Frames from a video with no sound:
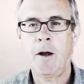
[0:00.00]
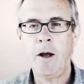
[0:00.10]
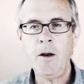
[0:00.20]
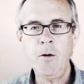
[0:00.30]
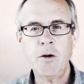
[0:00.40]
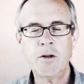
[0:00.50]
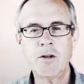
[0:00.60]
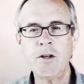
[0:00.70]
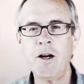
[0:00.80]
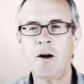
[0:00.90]
And you can
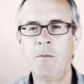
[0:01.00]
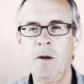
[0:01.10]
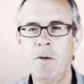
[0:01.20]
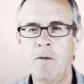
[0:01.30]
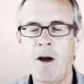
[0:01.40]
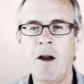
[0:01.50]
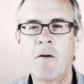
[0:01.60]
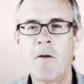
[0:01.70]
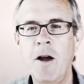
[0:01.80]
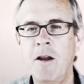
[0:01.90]
see how people have
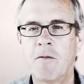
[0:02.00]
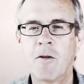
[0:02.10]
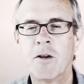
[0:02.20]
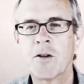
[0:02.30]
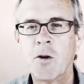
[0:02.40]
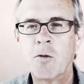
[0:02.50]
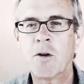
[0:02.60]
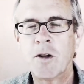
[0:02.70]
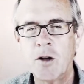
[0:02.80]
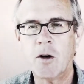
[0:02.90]
gotten ready for this
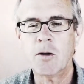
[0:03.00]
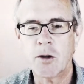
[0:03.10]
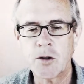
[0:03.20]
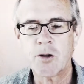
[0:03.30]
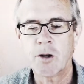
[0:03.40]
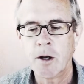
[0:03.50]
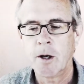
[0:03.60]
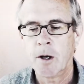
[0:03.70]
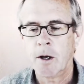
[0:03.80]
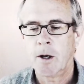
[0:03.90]
overindulgence.
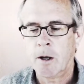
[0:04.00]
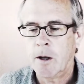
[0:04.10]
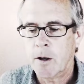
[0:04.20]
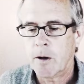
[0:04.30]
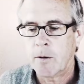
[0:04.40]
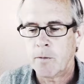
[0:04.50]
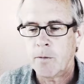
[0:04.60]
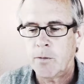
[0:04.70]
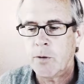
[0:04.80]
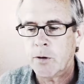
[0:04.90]

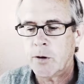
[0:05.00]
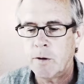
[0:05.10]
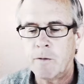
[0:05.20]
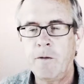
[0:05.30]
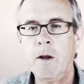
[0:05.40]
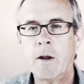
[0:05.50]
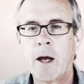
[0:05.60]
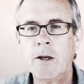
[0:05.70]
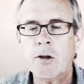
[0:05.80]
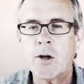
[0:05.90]
There's a
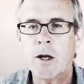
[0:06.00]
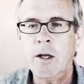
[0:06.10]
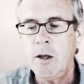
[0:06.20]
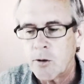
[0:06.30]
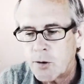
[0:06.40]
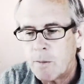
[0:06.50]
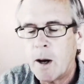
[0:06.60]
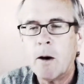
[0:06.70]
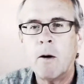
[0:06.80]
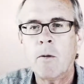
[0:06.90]
feeling, I need to
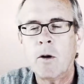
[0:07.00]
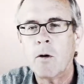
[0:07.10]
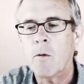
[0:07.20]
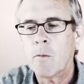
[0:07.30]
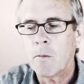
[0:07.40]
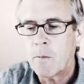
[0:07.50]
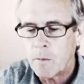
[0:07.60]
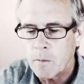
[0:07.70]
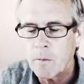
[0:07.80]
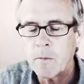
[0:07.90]
somehow, you know,
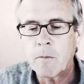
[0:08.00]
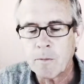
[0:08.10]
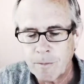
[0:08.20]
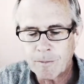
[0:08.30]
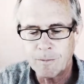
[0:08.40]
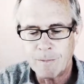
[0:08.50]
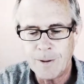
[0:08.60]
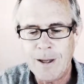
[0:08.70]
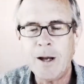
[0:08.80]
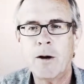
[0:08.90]

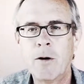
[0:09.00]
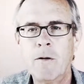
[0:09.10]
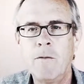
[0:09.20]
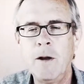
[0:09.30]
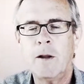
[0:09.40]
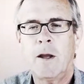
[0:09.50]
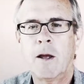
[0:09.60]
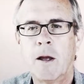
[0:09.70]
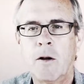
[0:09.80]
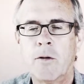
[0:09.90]
get a good
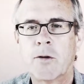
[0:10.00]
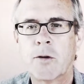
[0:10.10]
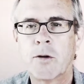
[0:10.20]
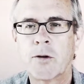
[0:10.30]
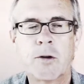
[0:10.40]
feeling, you know, this